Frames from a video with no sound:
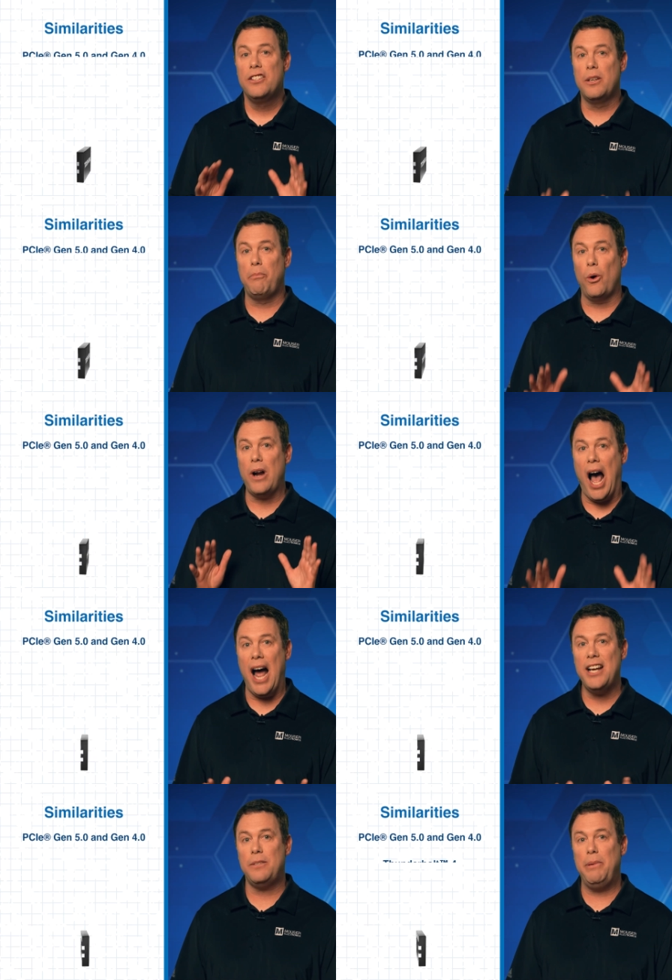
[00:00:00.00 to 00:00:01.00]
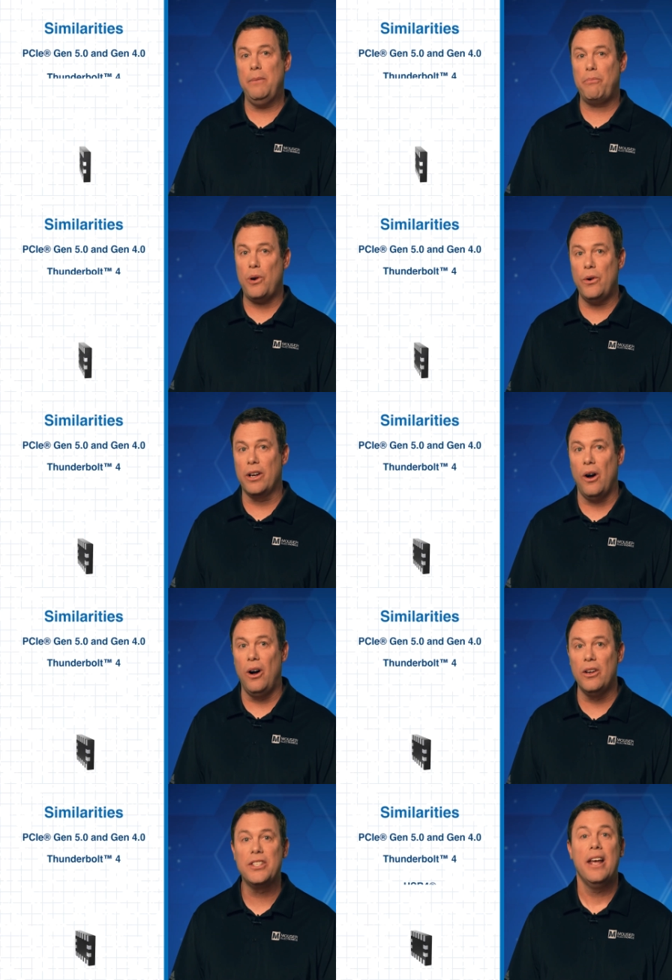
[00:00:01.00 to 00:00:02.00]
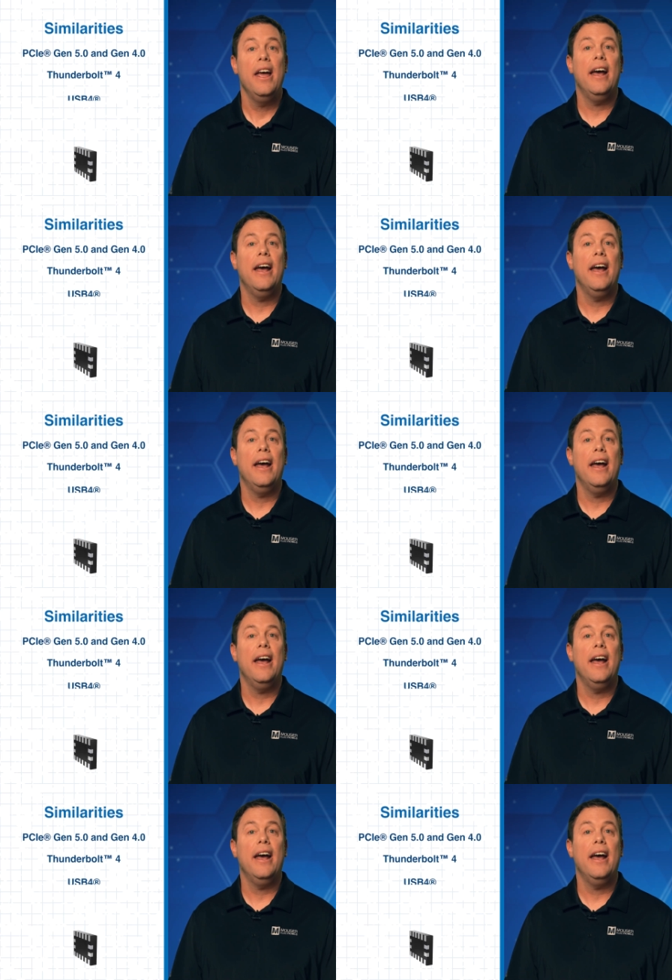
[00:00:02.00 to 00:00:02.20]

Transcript: support high-speed protocols